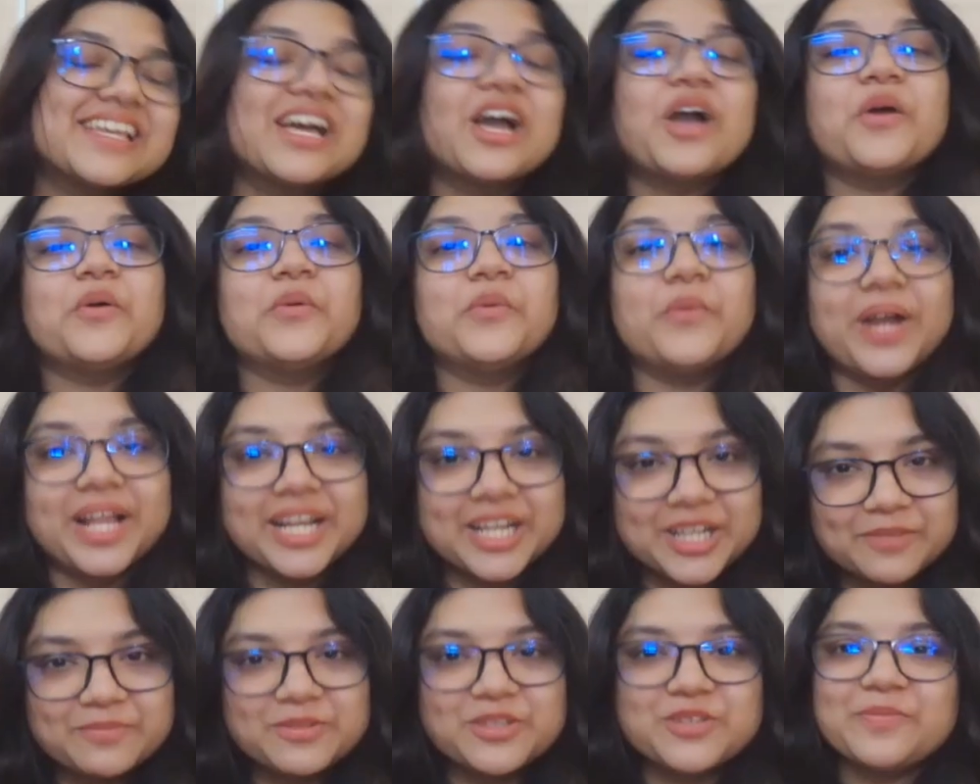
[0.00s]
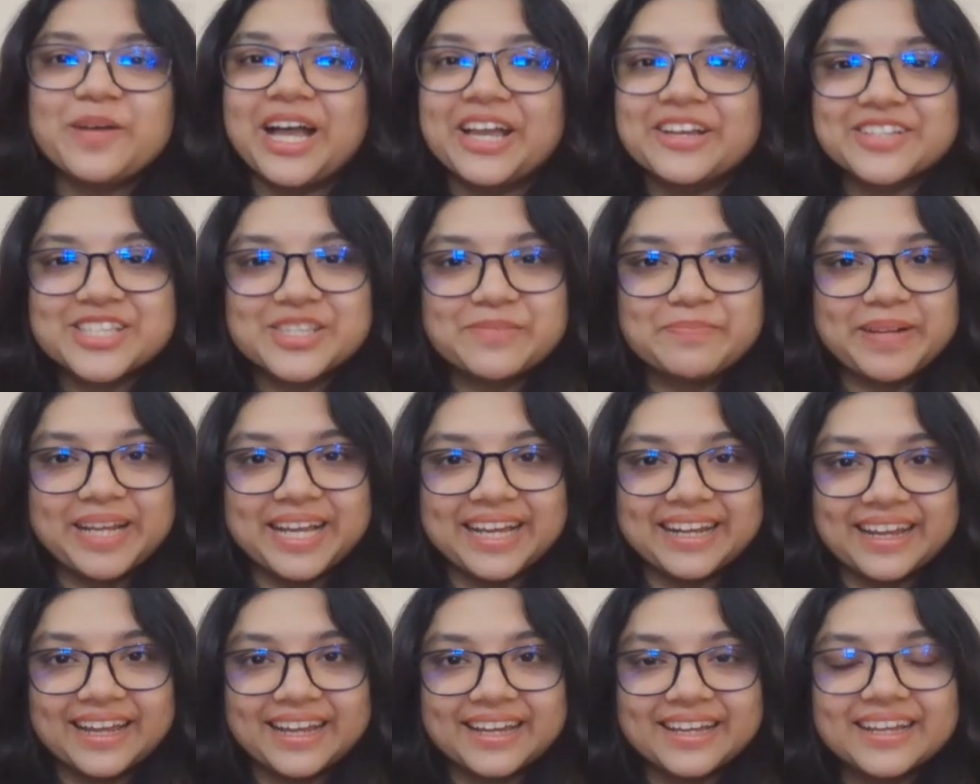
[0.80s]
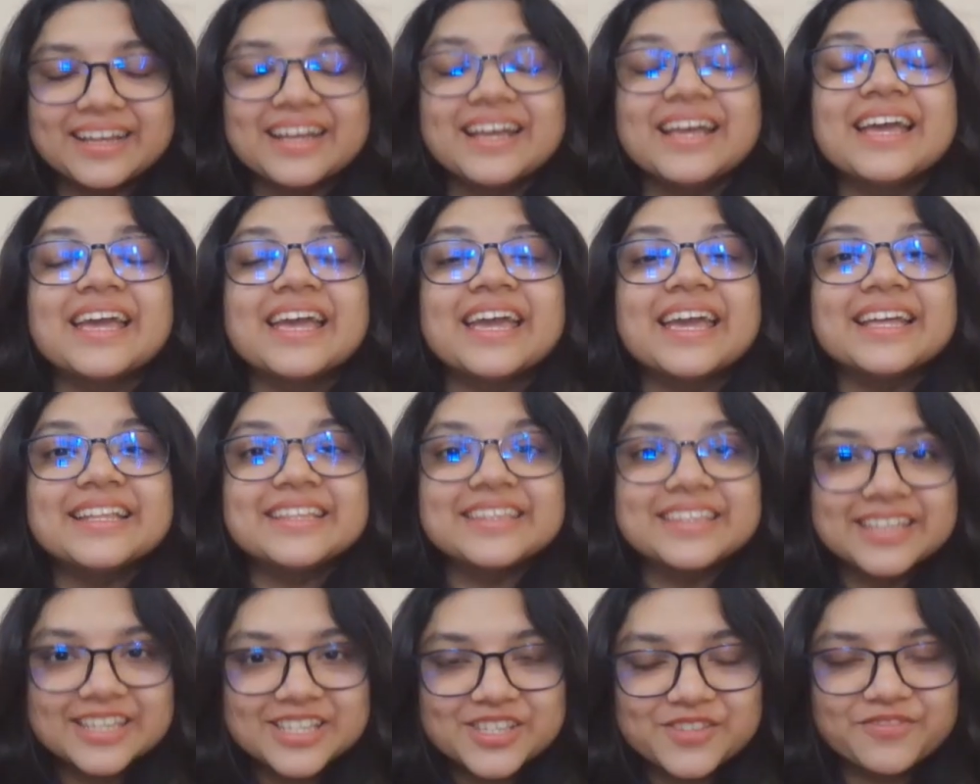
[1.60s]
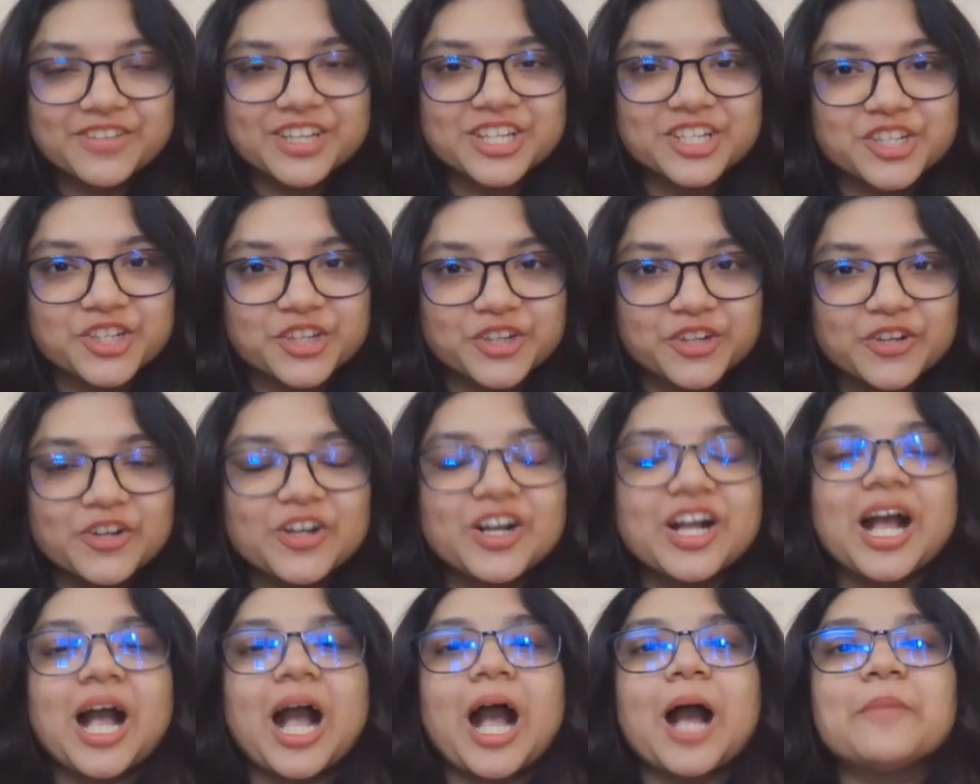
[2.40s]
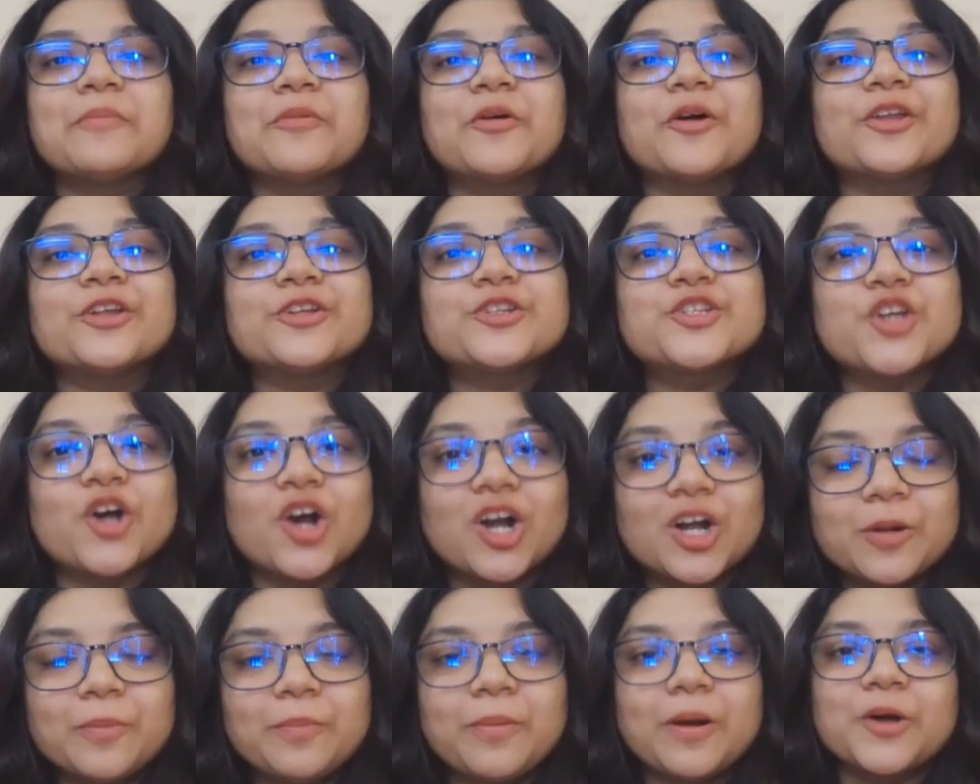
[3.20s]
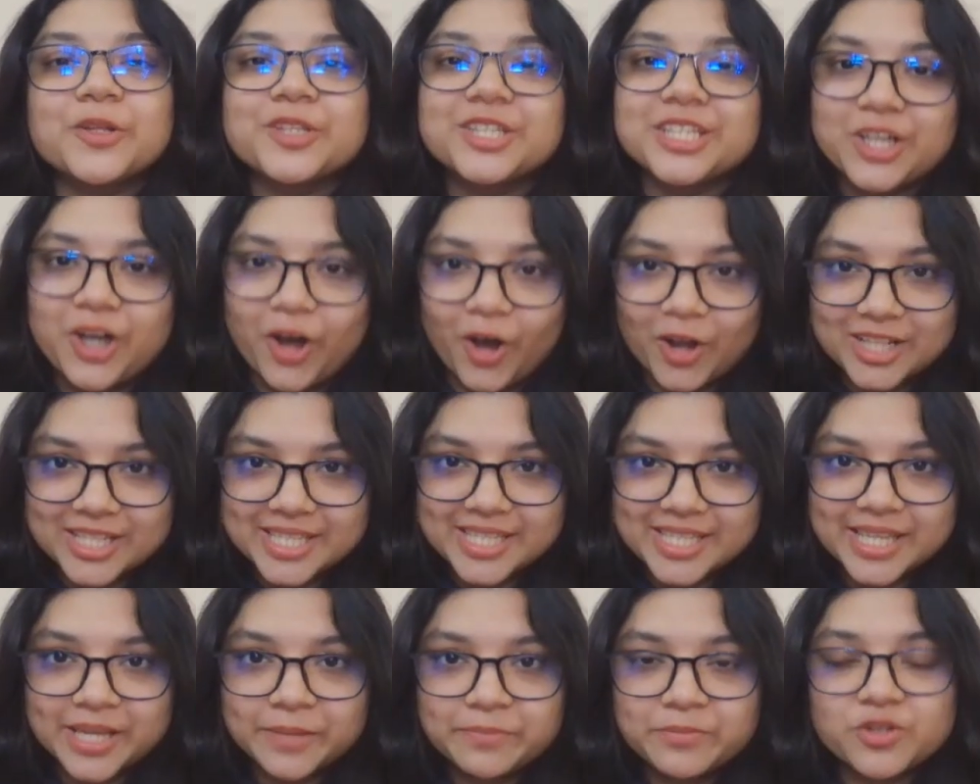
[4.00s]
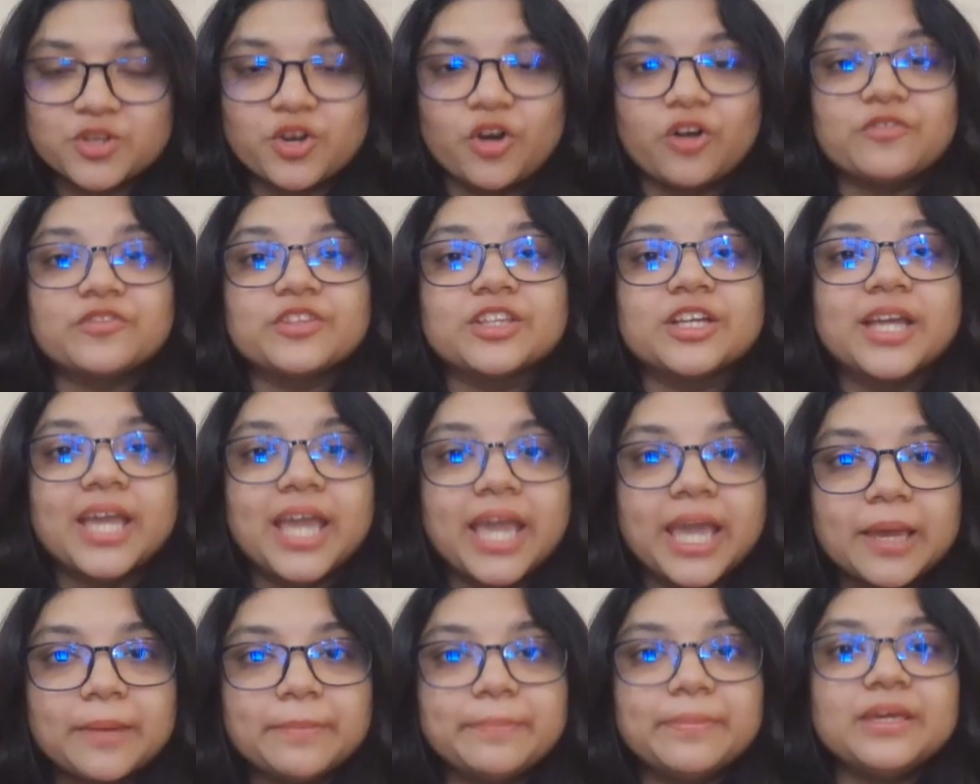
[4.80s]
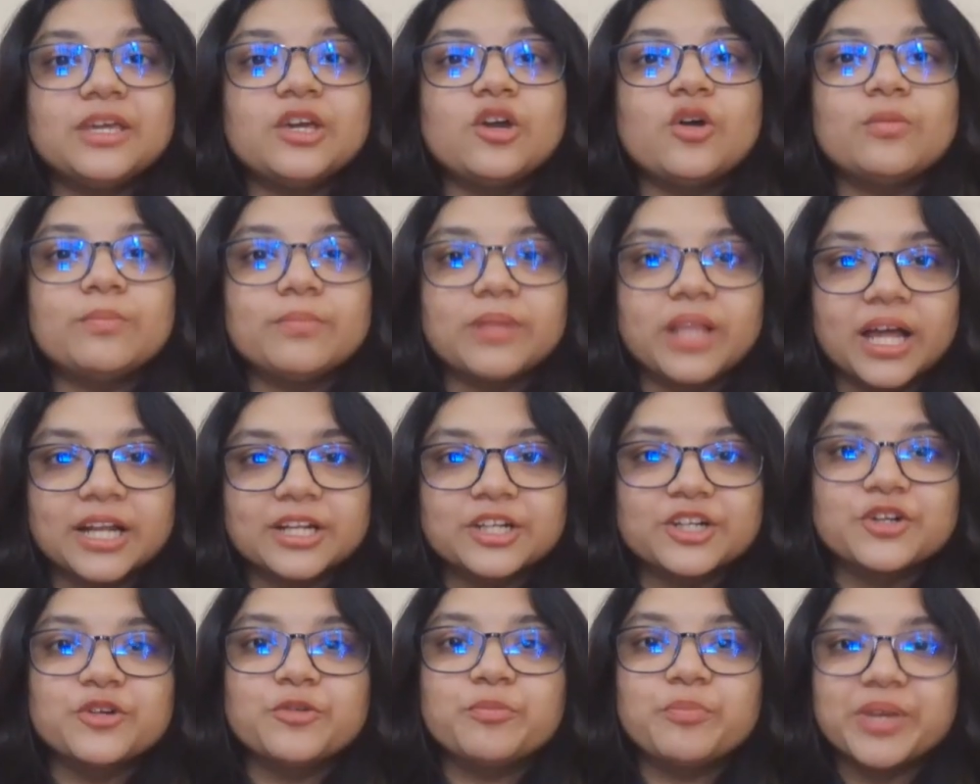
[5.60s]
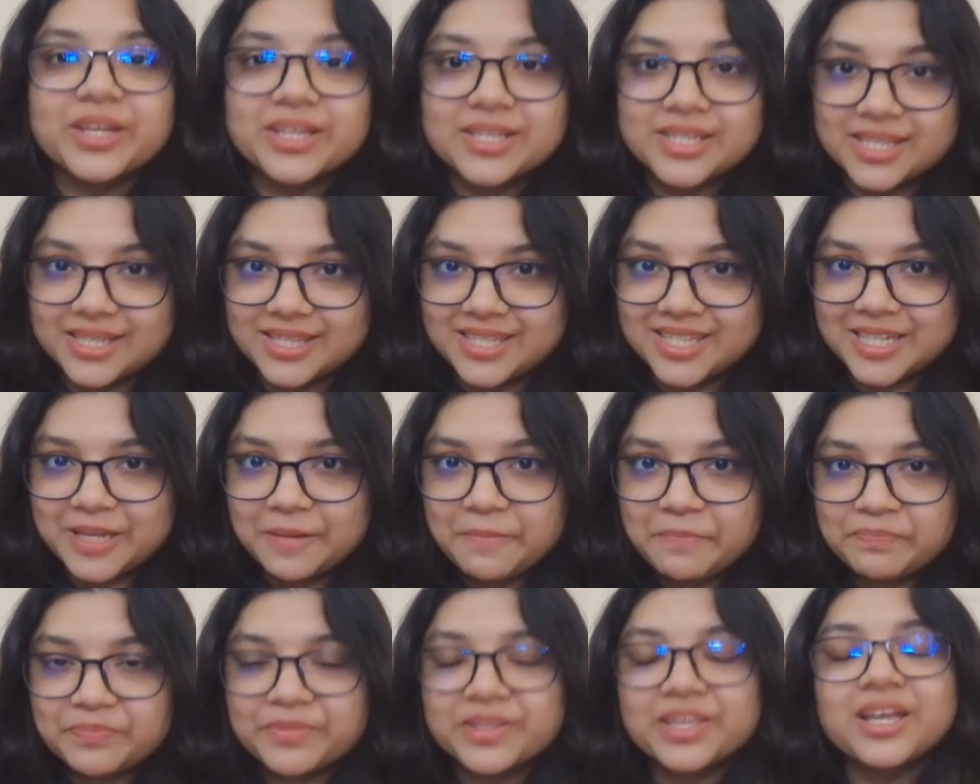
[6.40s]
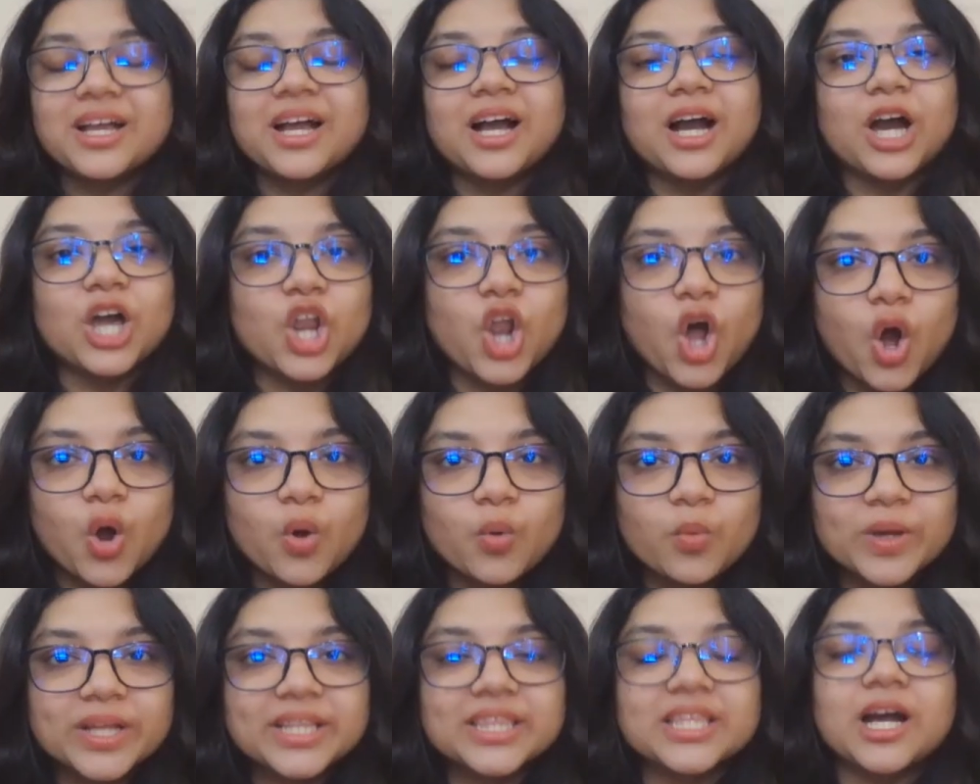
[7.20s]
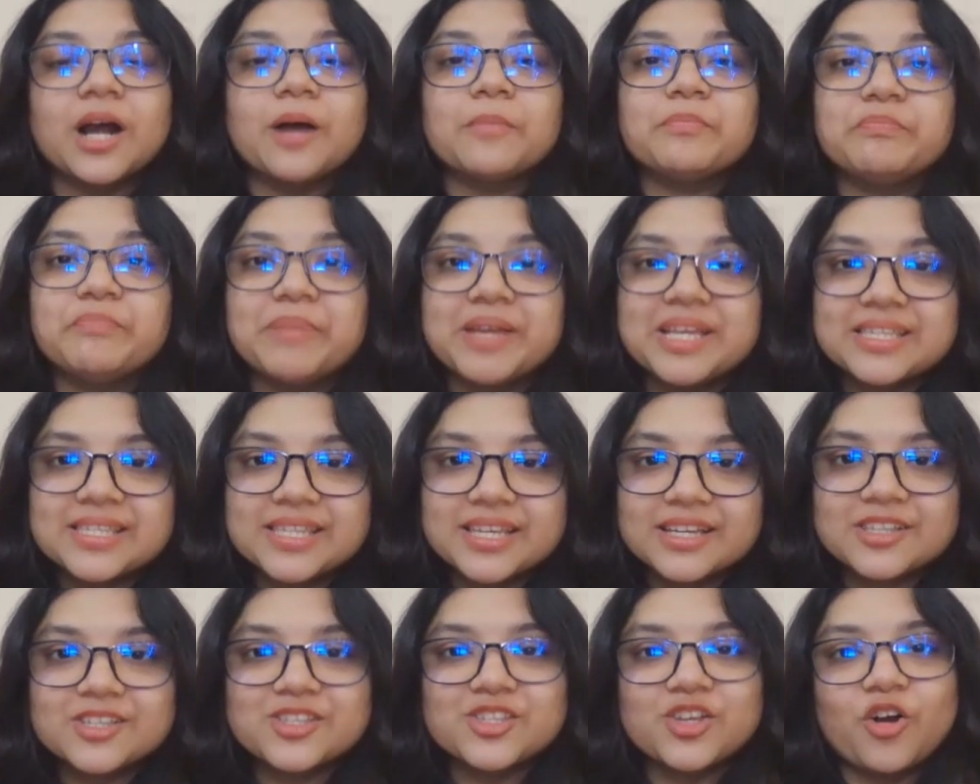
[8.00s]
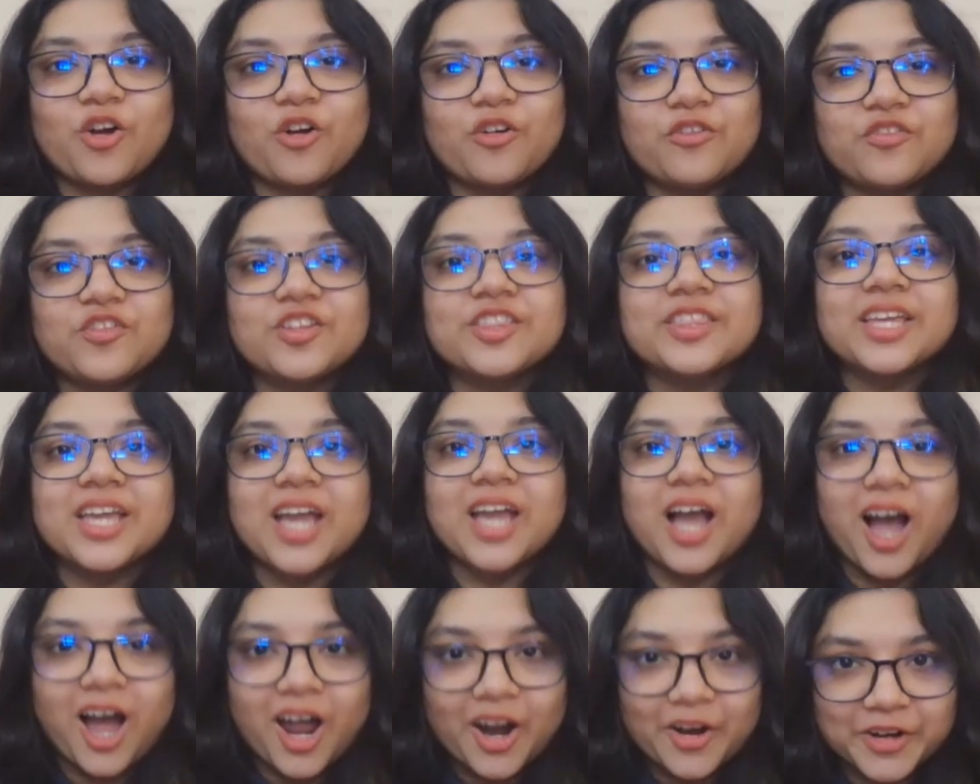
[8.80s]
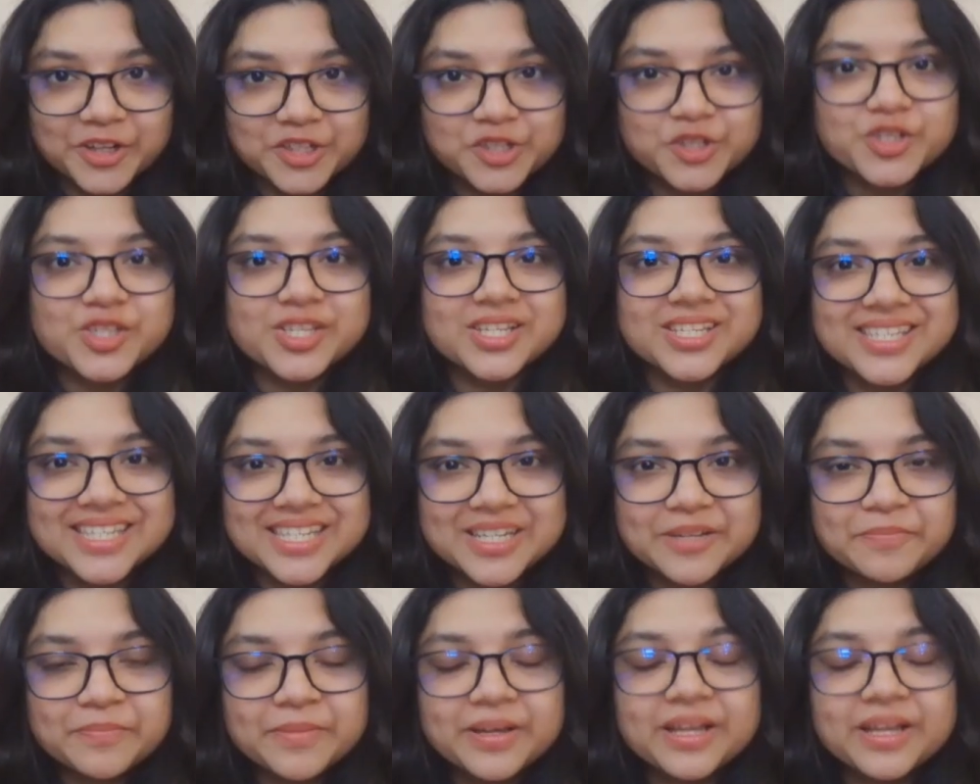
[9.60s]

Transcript: Welcome to BioXplaining. In this video, I'm going to talk about the concept of the ABO blood grouping system along with a basics of the RH system,